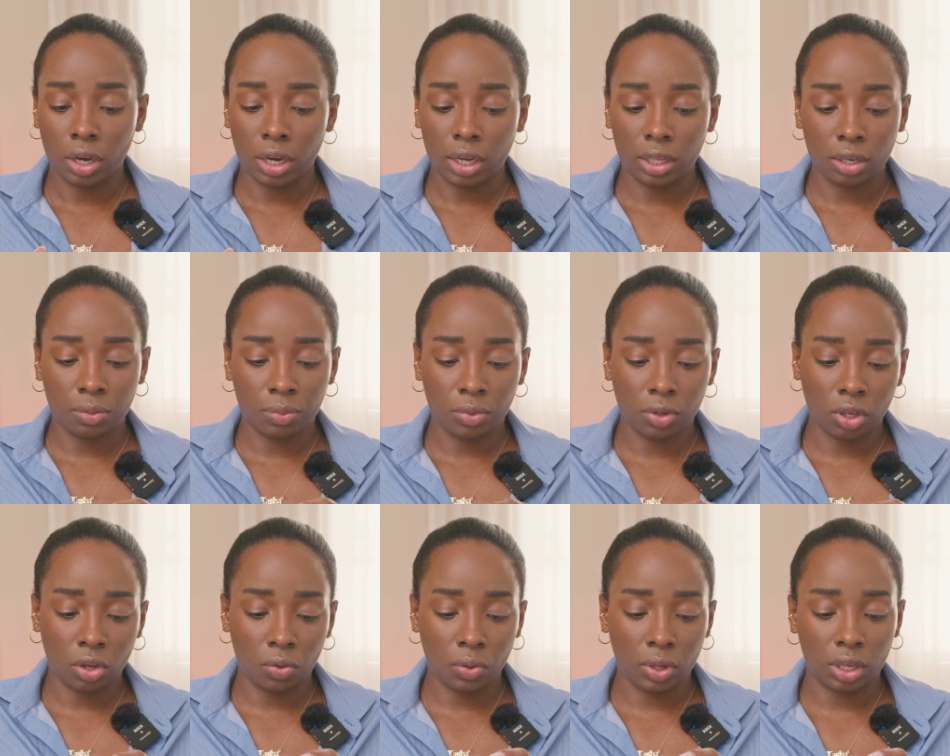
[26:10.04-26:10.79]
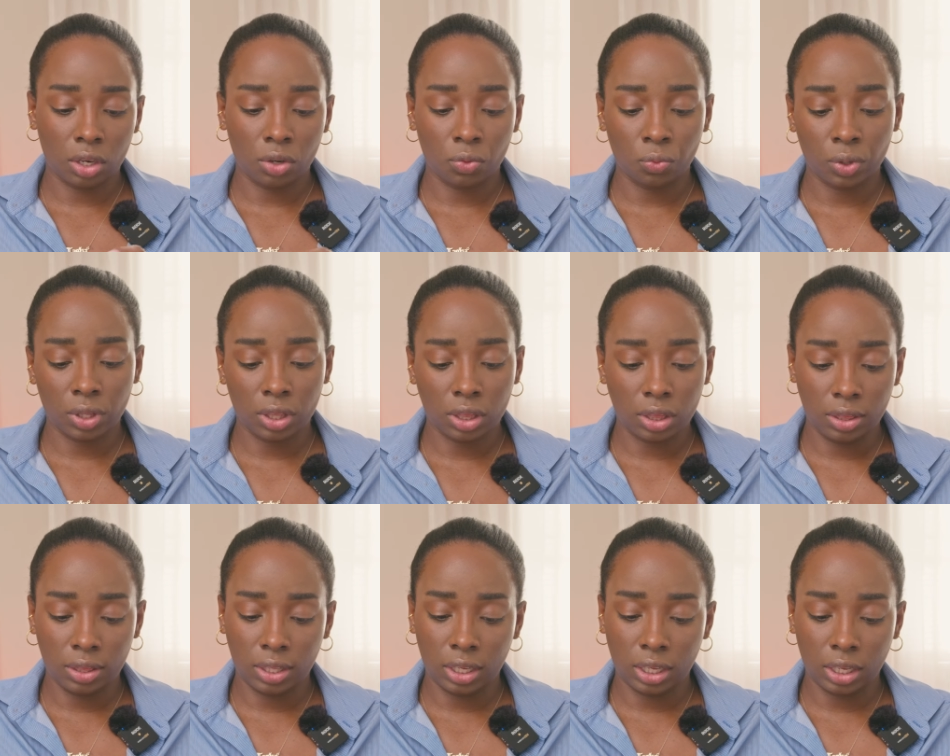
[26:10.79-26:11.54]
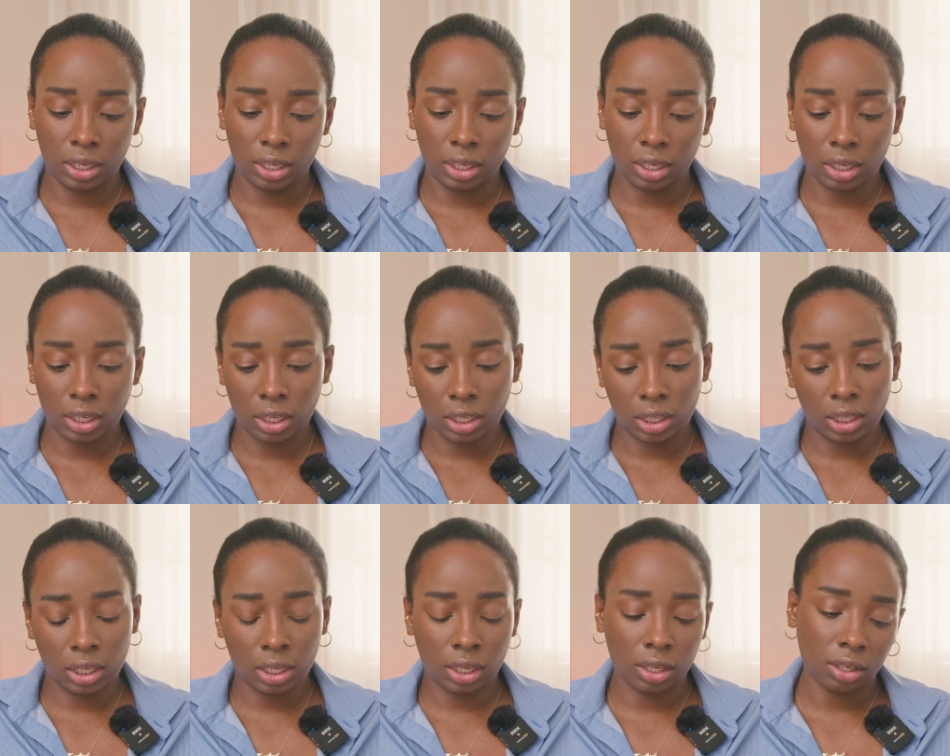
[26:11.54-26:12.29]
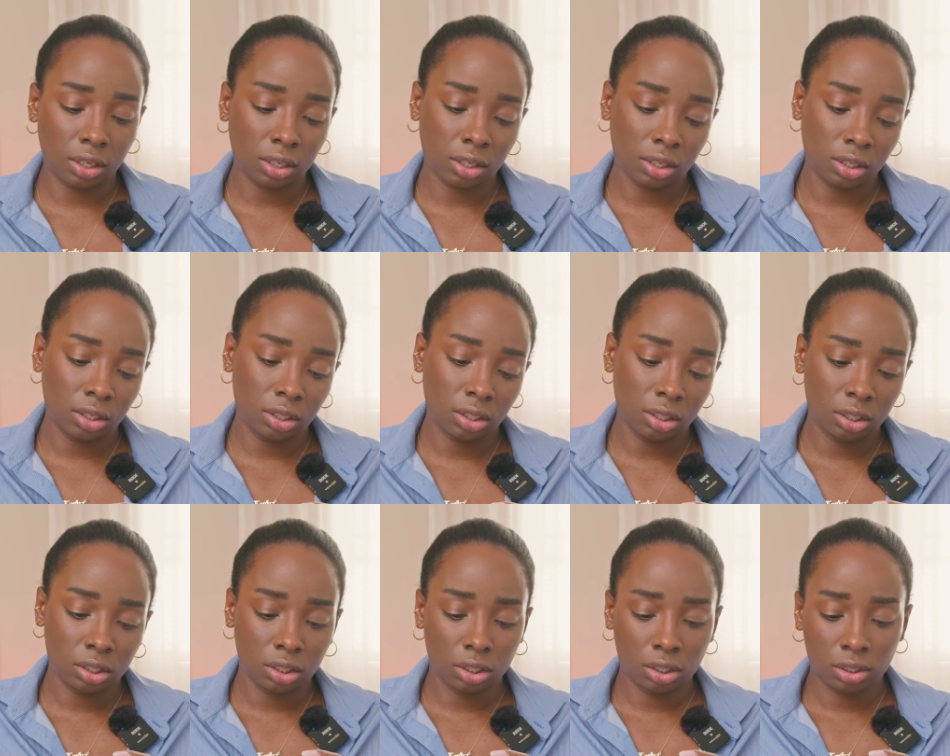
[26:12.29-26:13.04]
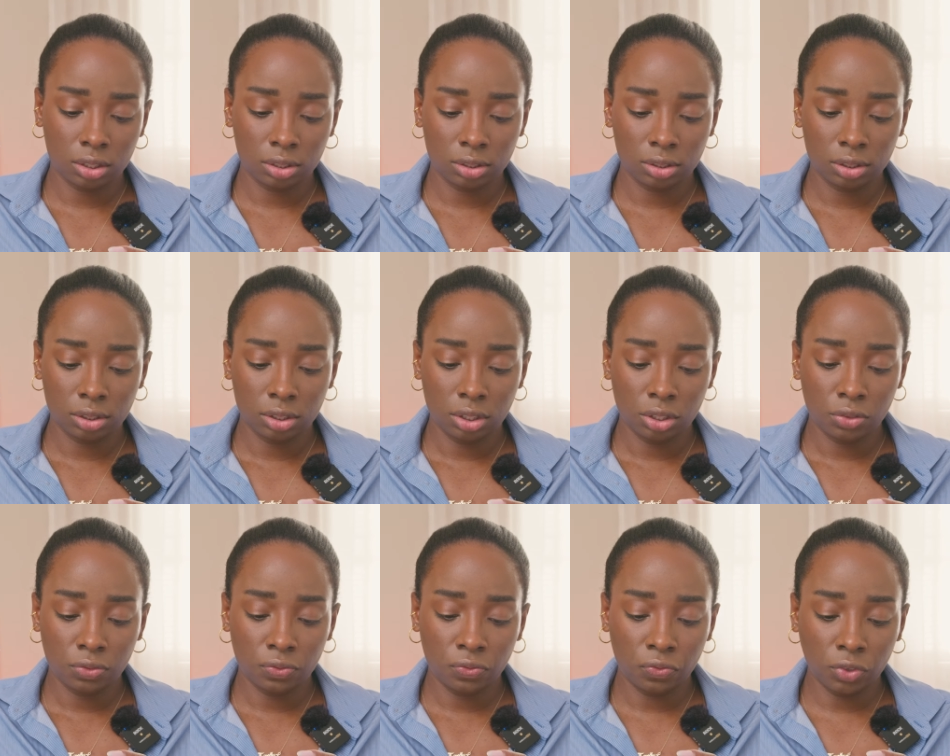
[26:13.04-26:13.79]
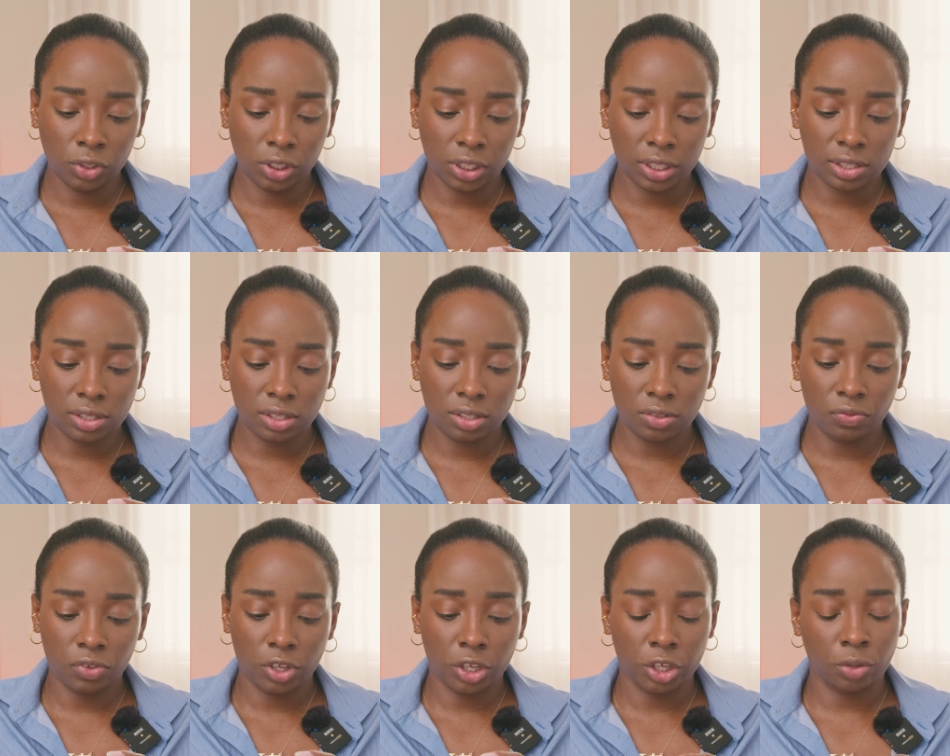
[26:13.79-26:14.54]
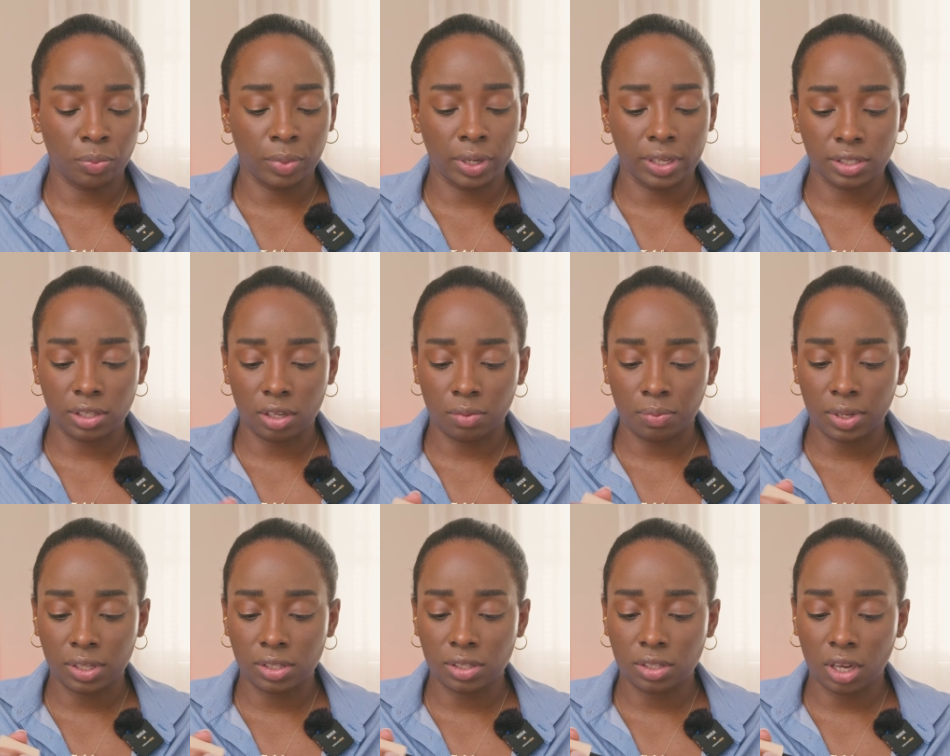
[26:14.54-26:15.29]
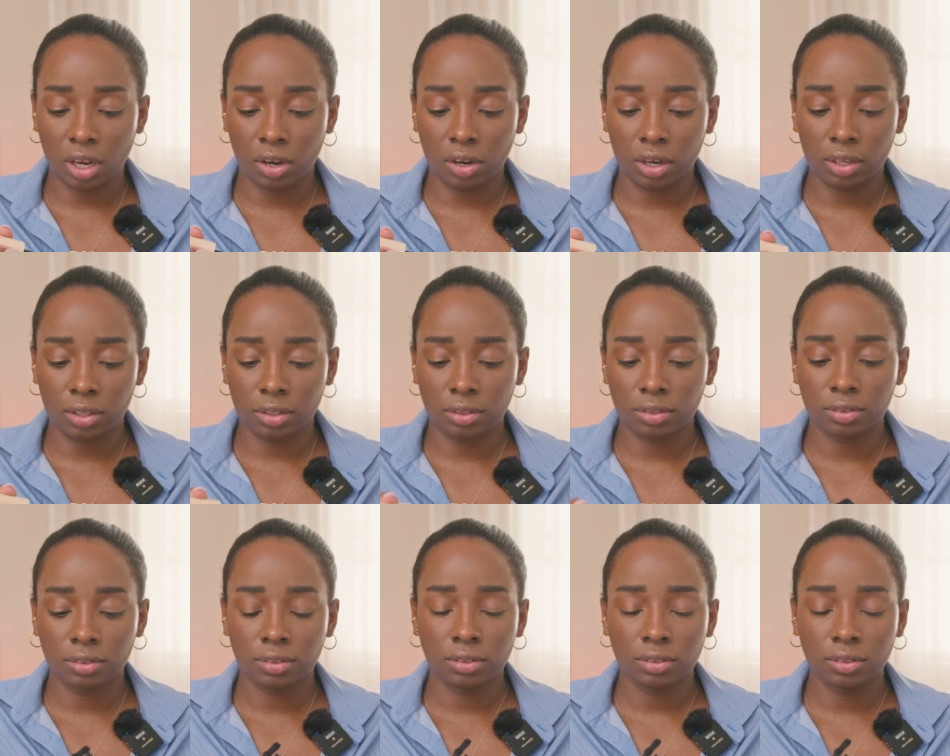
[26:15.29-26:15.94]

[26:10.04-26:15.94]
All right, and then I'm going to go in with the ILIA Fullest Volumizing Mascara.